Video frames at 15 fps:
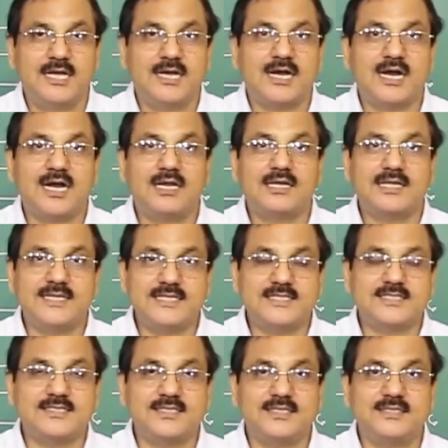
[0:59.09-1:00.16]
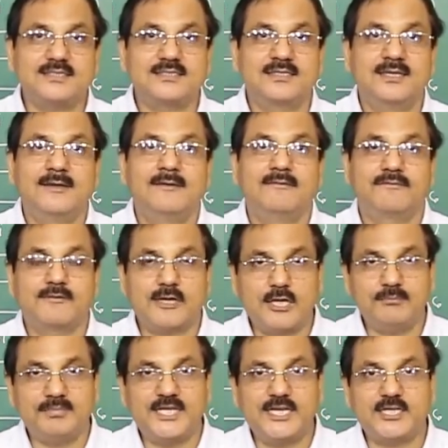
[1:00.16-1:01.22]
or crystals
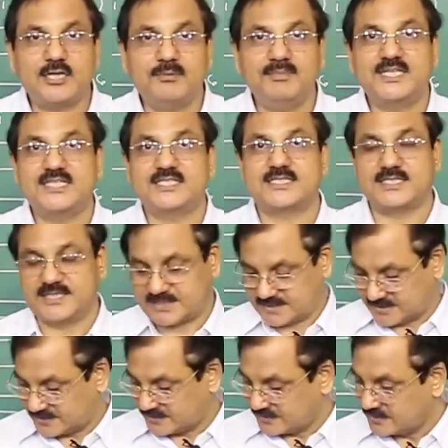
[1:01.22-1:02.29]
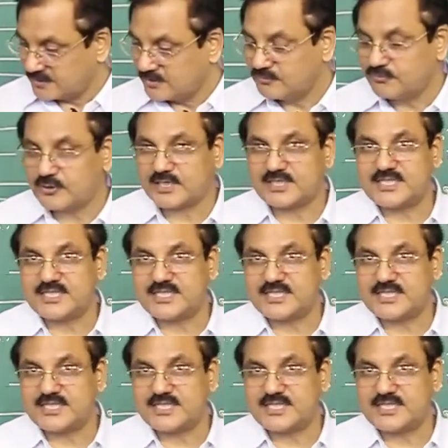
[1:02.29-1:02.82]
from the atomic states. For